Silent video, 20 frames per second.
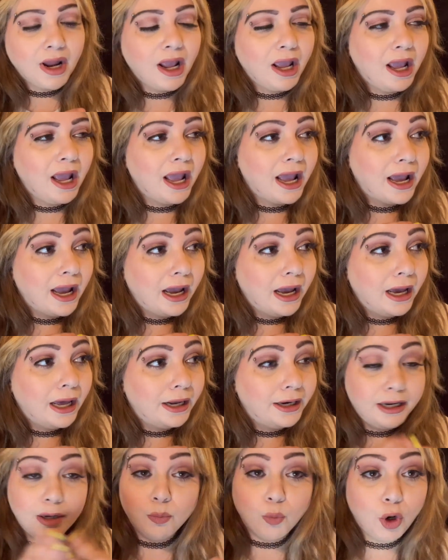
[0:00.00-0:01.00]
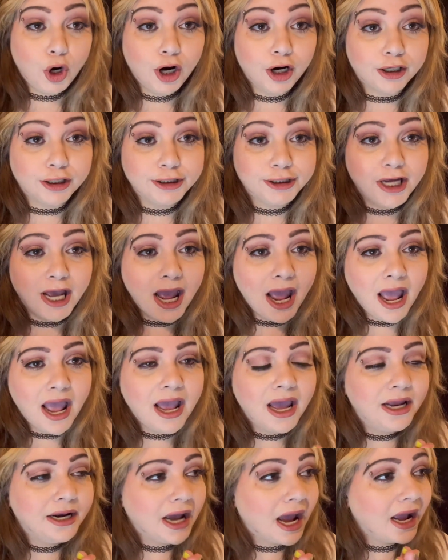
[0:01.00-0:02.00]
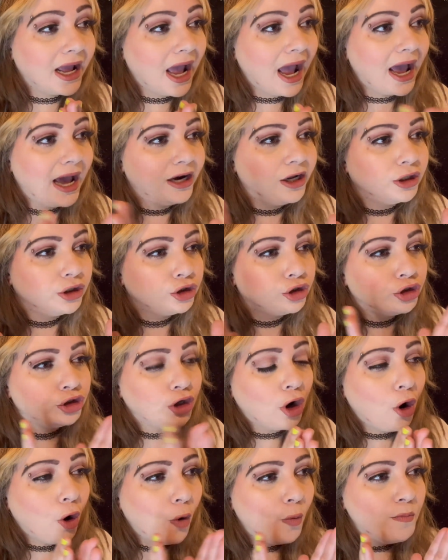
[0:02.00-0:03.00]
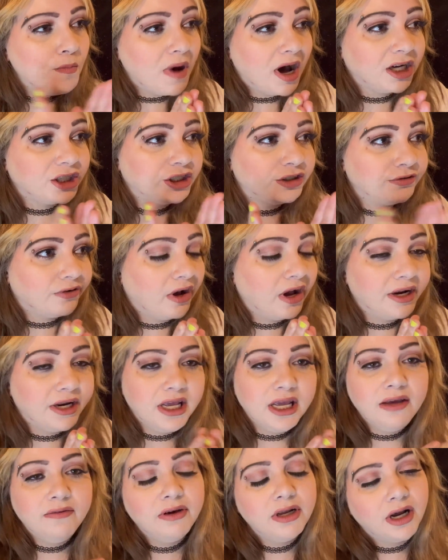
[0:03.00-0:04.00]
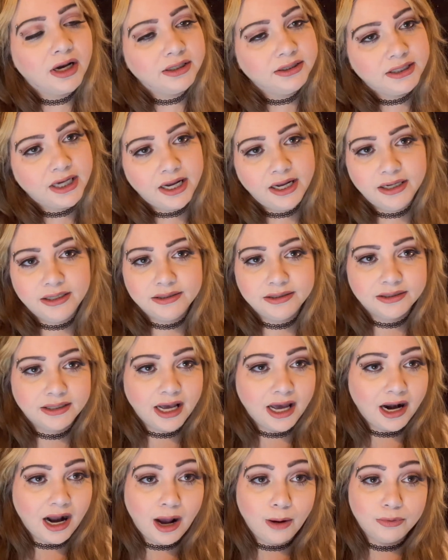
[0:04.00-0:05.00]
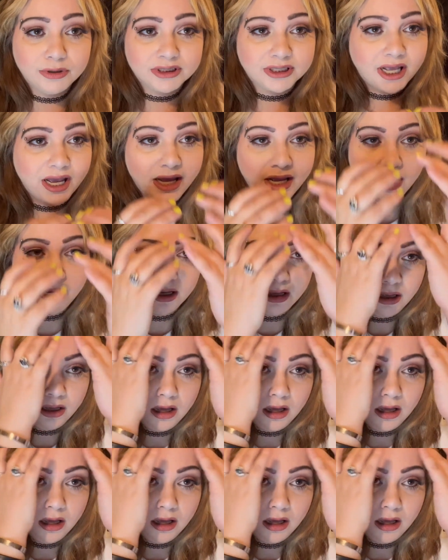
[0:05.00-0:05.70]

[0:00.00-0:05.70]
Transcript: And it worked. And I had so much fun, even on days that I was like,